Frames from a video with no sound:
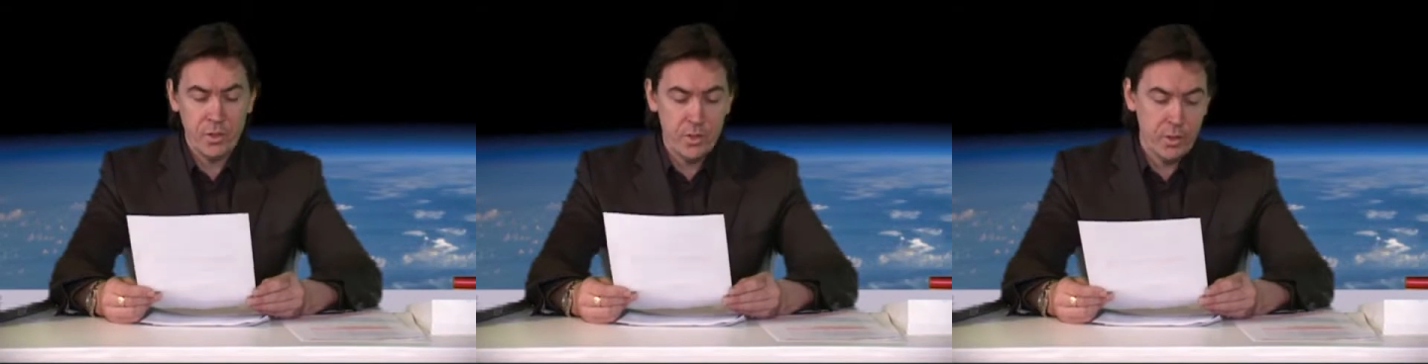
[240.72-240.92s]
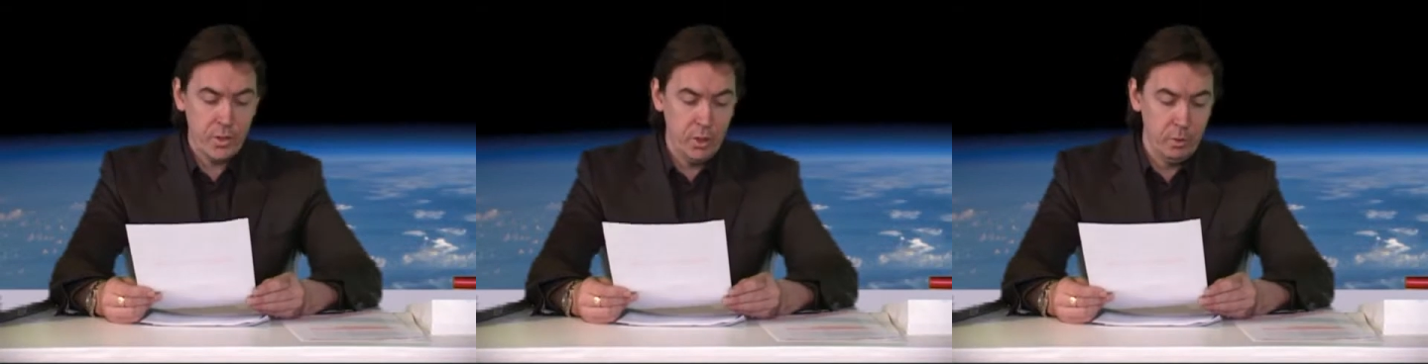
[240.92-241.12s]

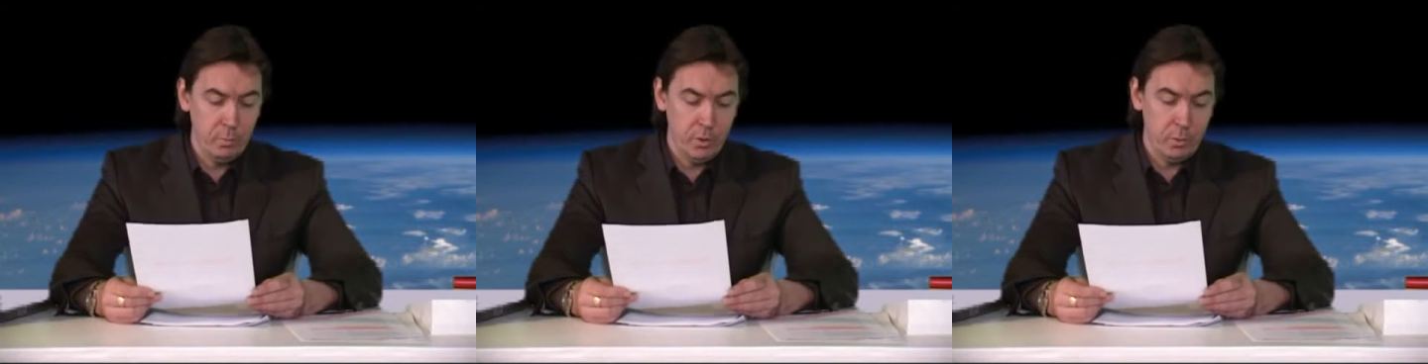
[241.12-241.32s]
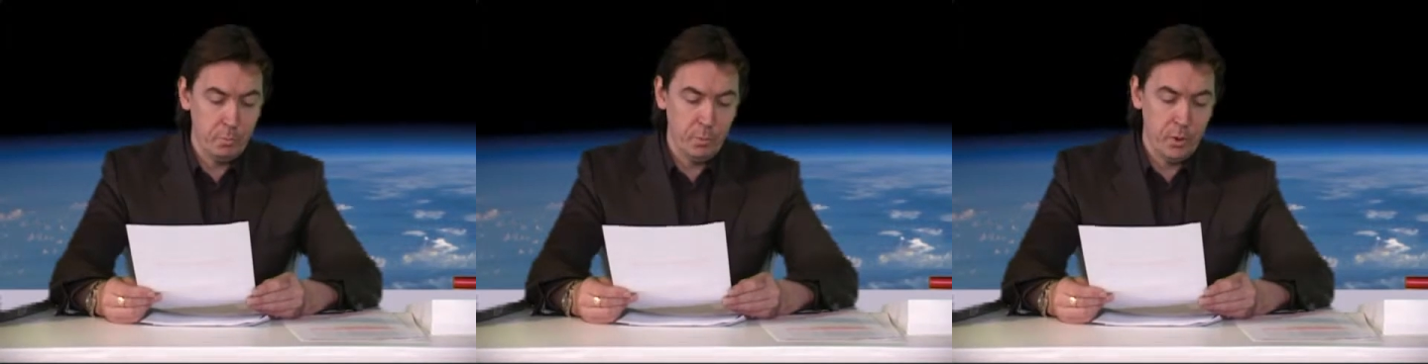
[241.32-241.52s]

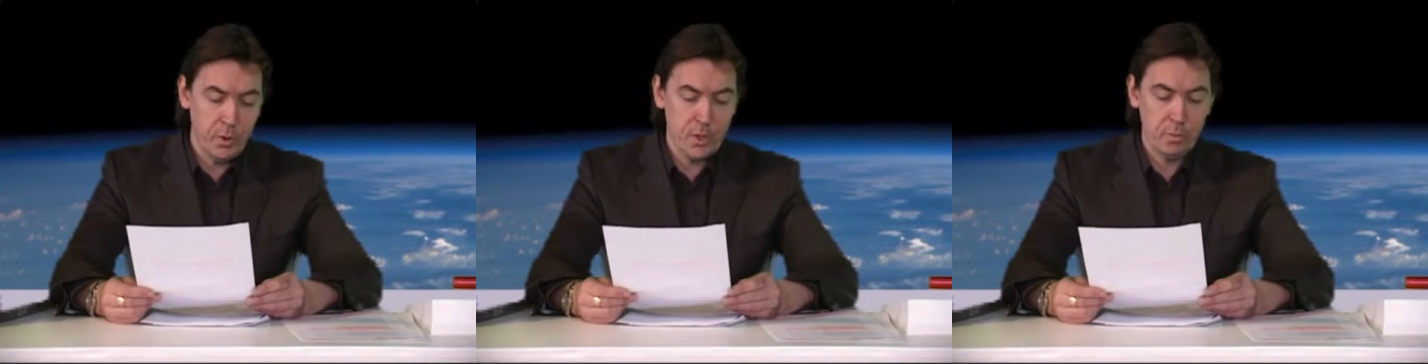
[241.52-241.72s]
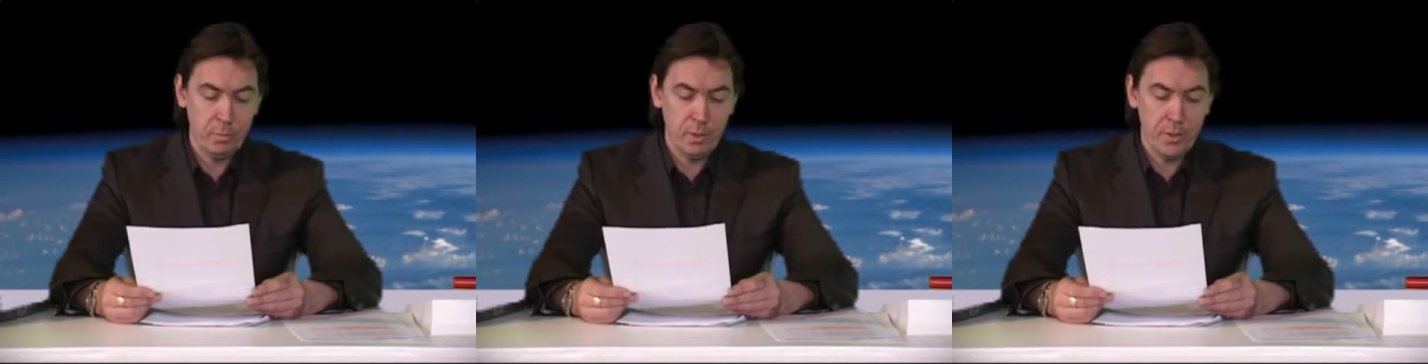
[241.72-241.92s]
assume that
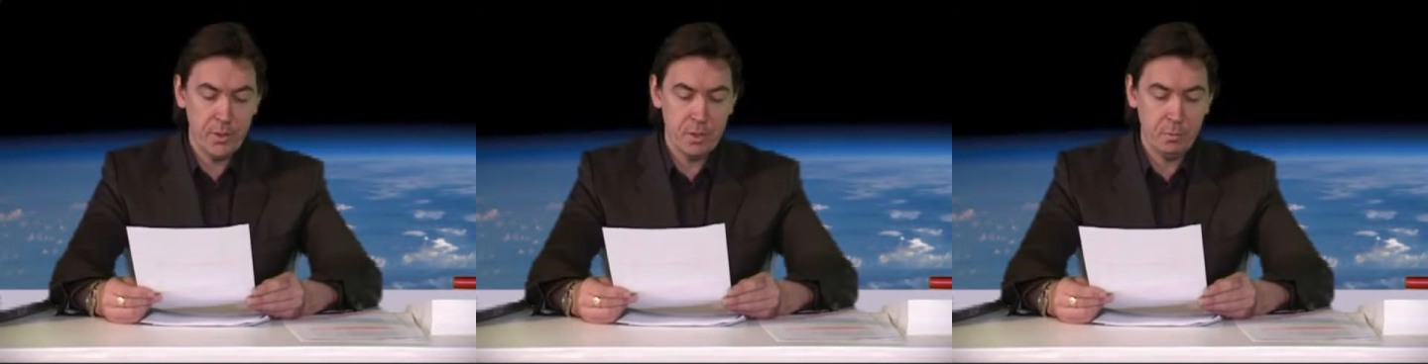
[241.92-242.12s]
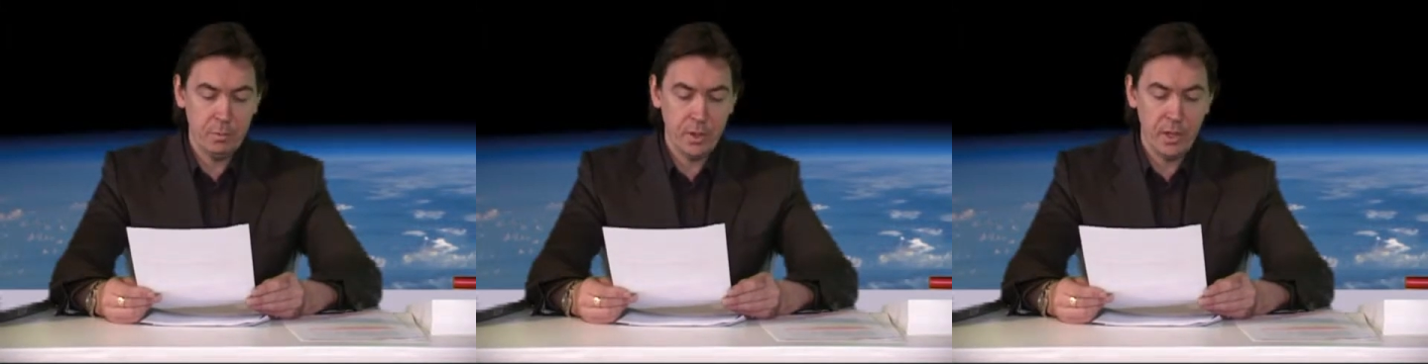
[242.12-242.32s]
possibly
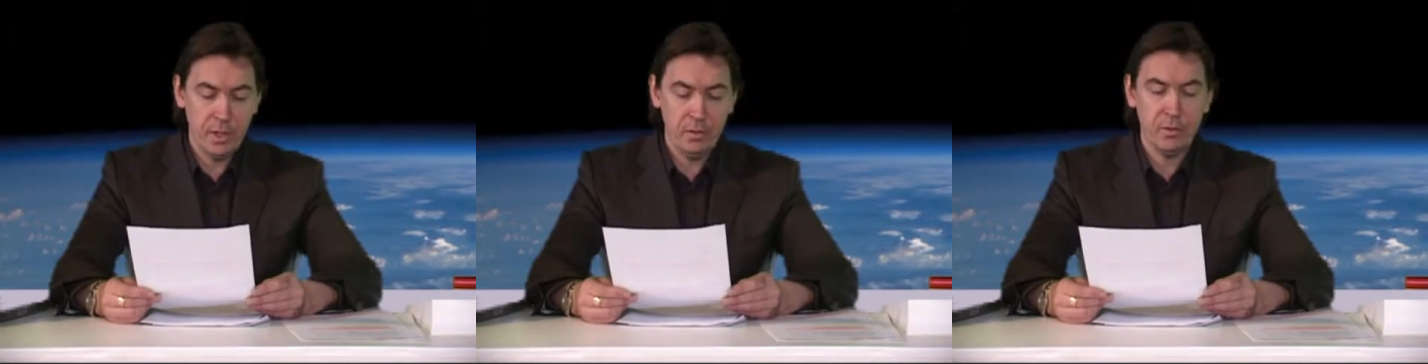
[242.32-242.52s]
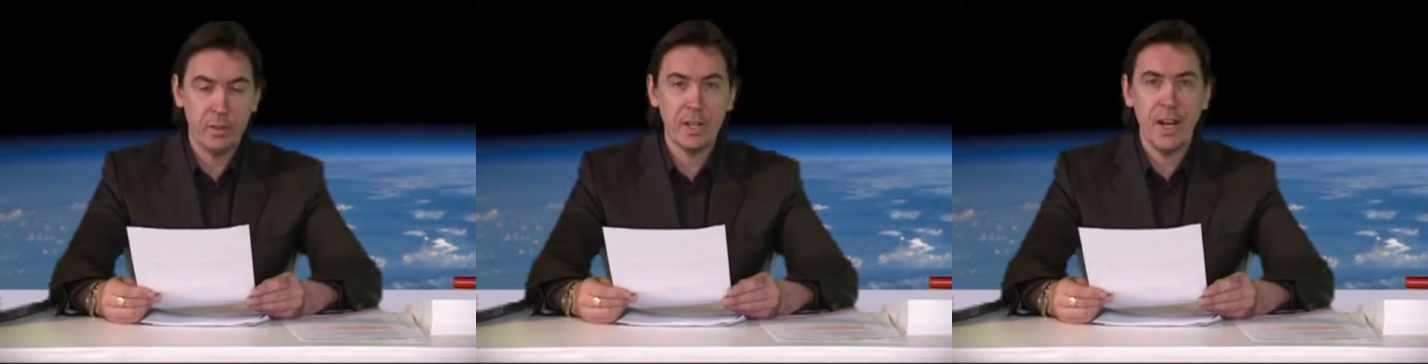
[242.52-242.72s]
some
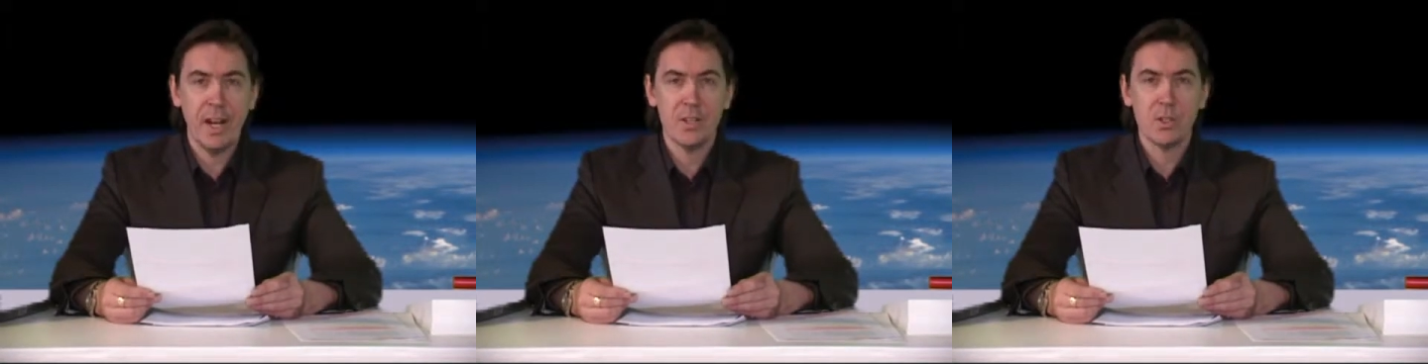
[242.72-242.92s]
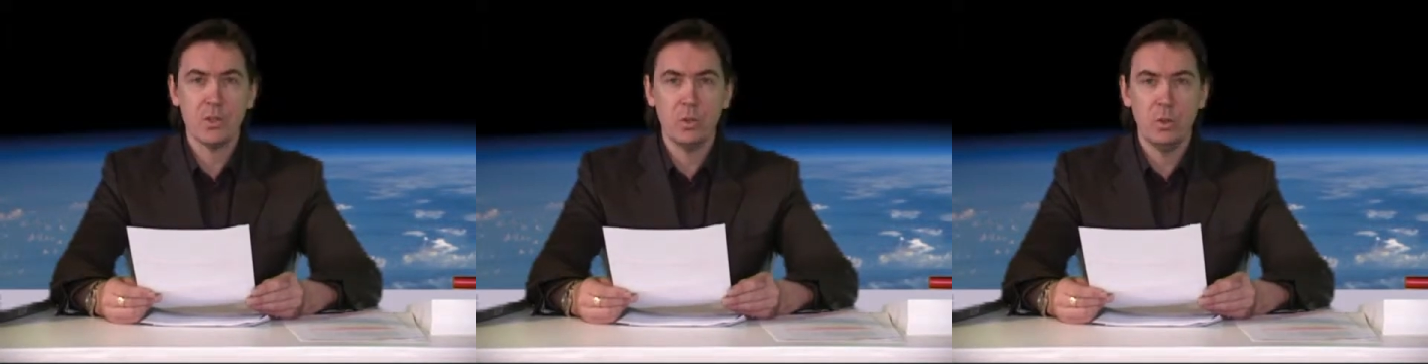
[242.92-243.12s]
kind of gas